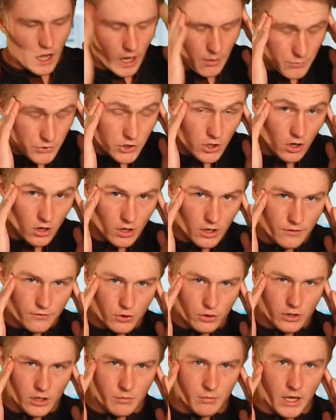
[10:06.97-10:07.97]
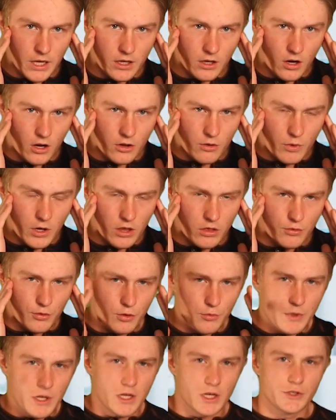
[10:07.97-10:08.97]
I'm sorry if you didn't make it all the way through
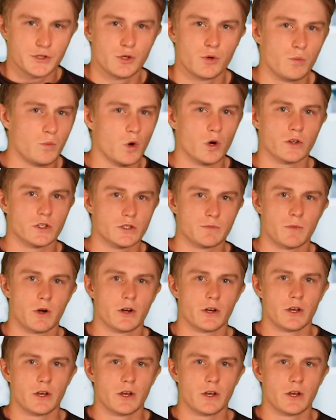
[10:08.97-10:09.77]
because you weren't smart